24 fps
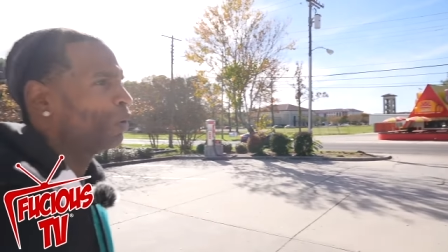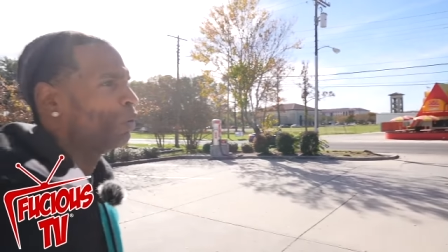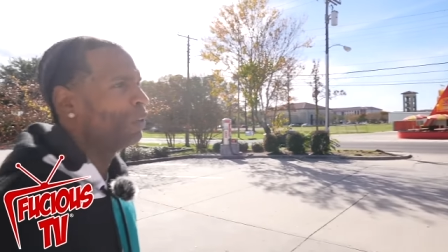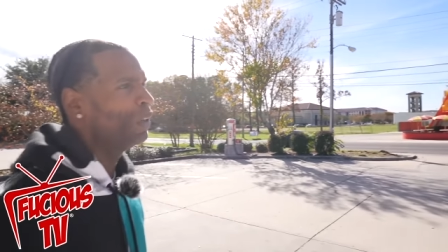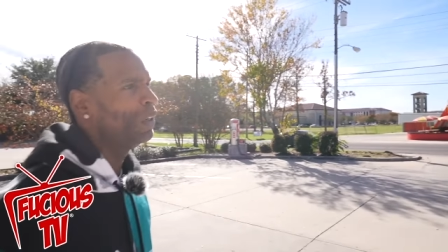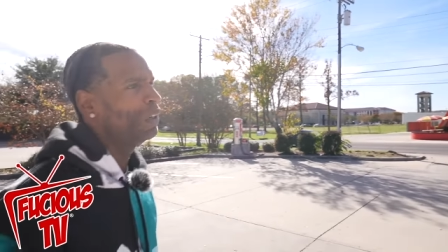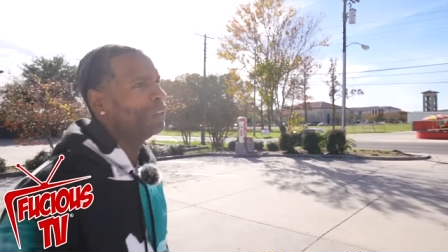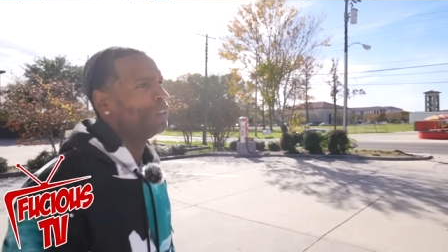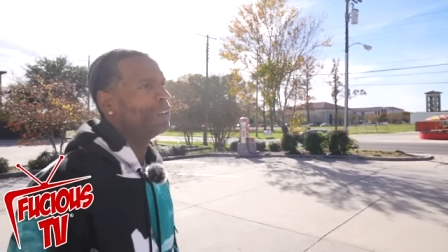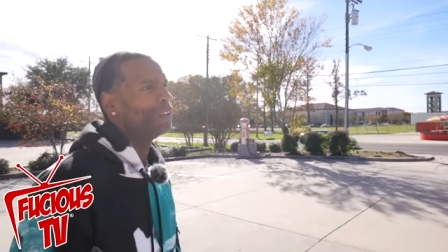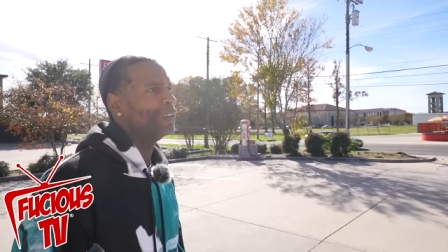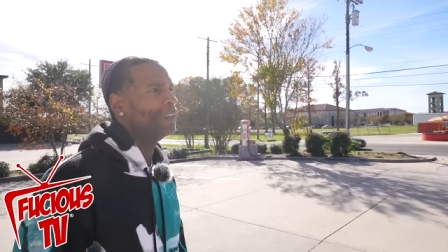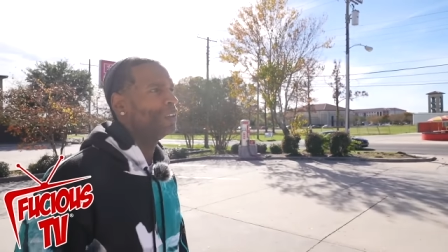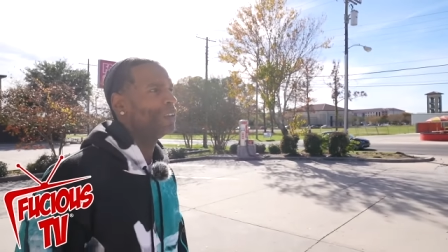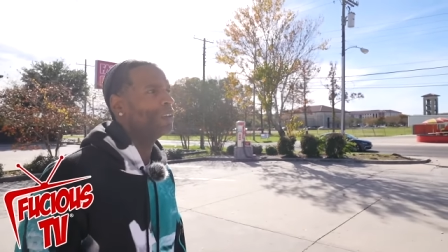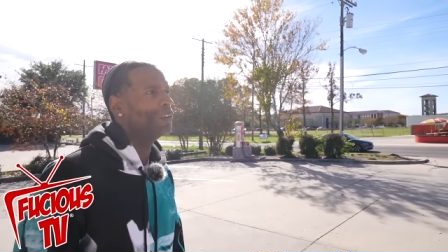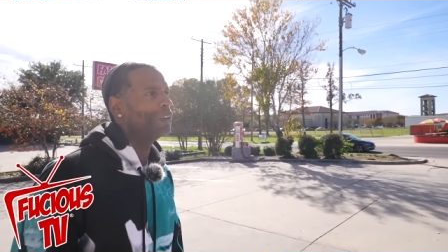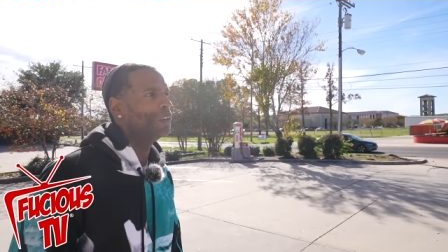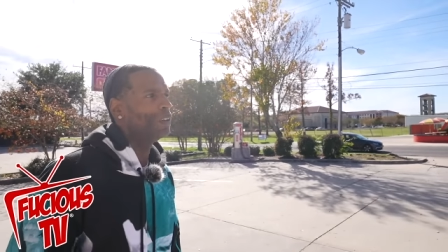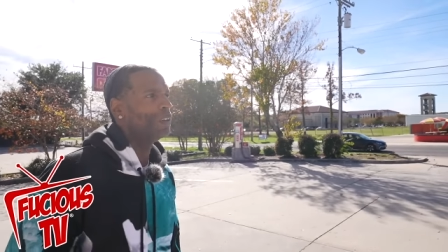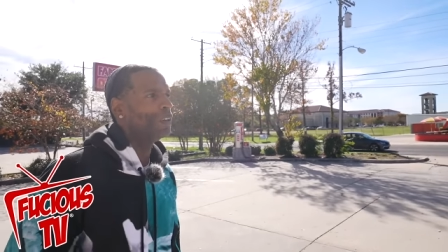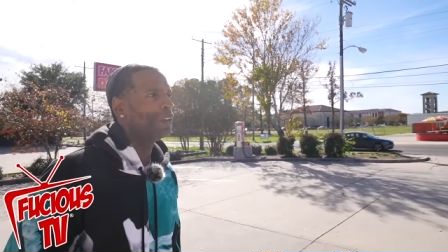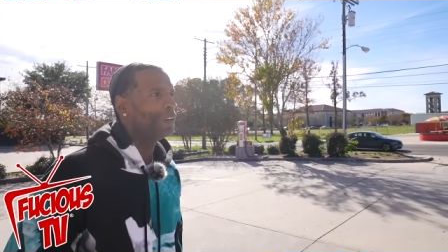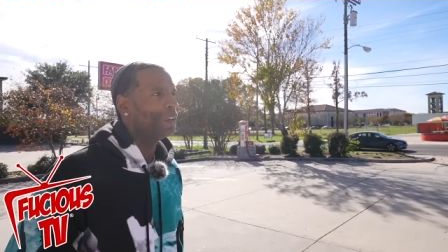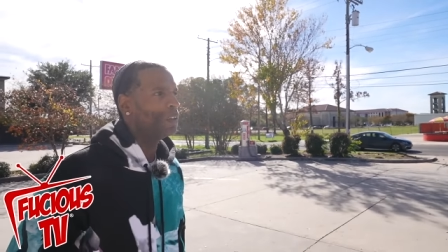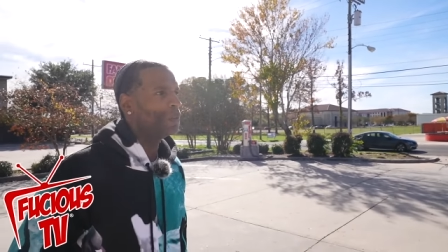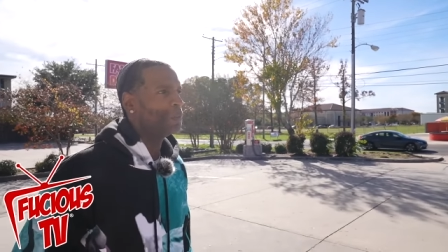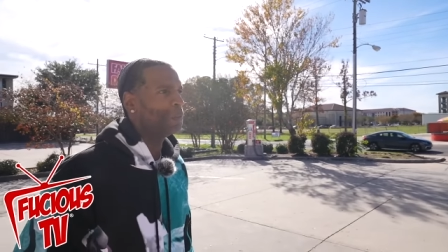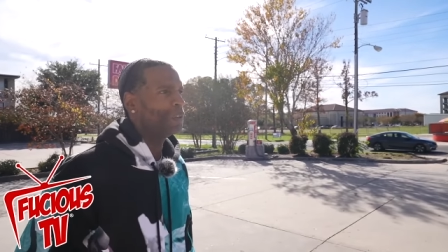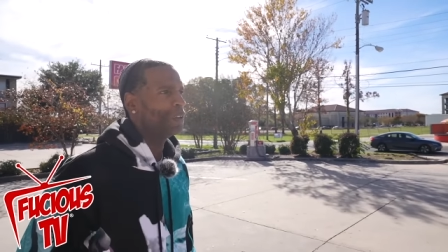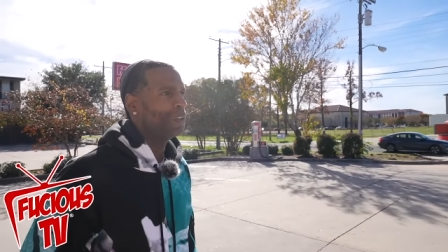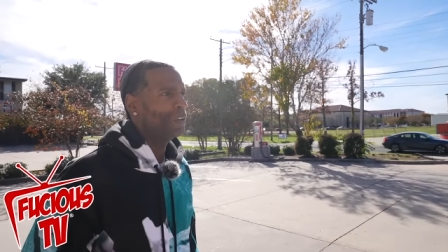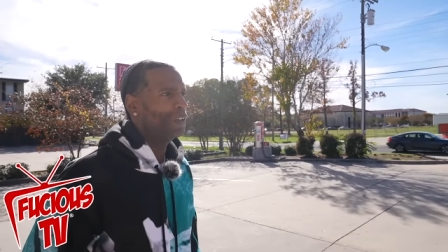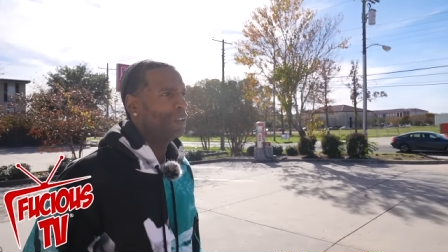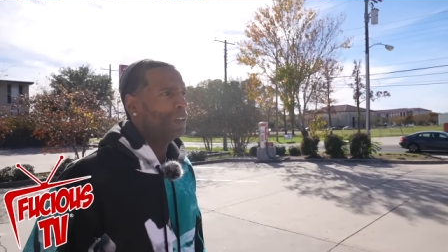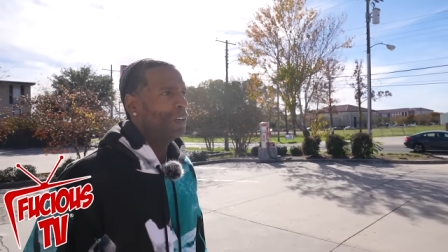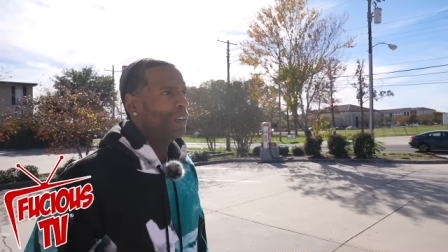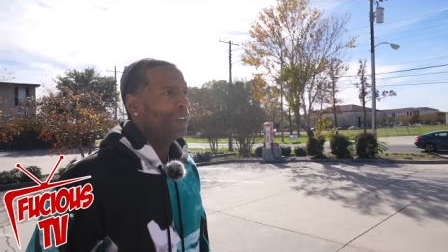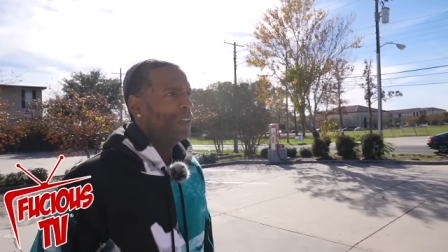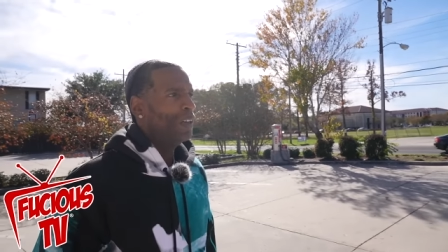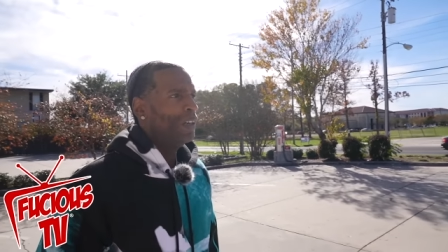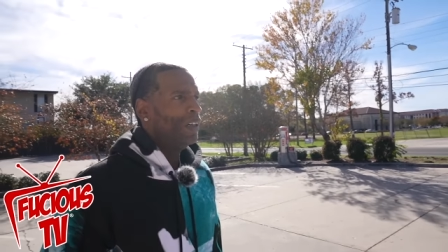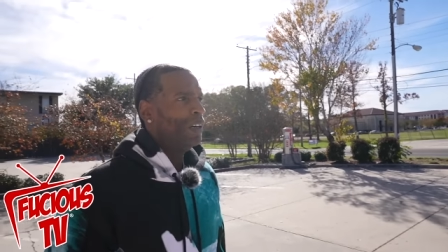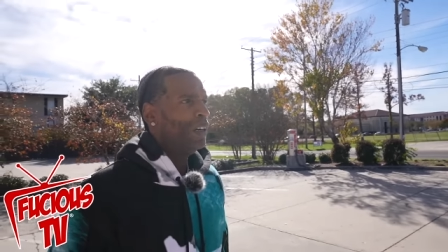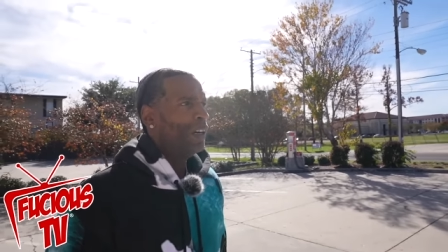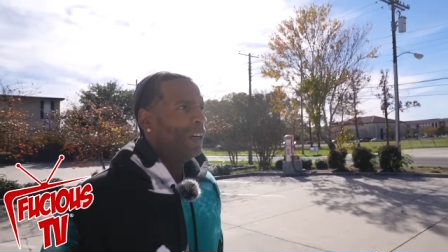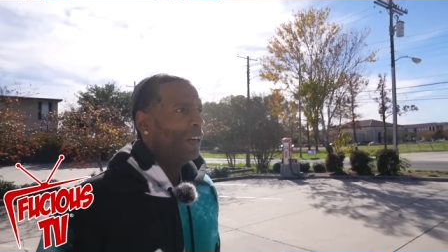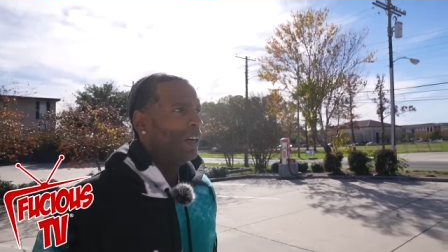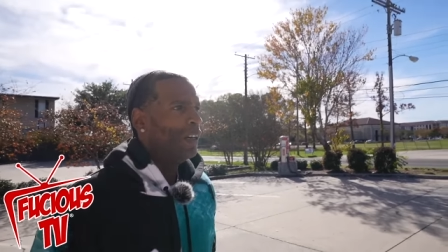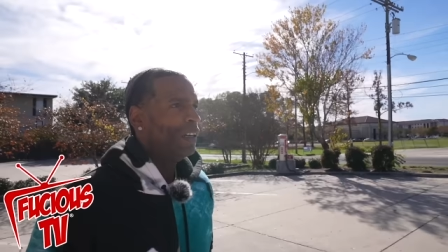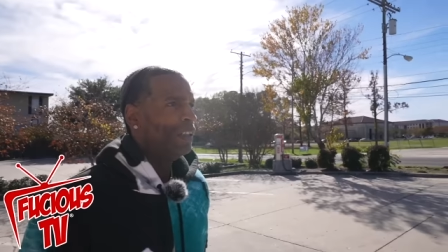to Wiener Sister. You hear me? Yeah. So this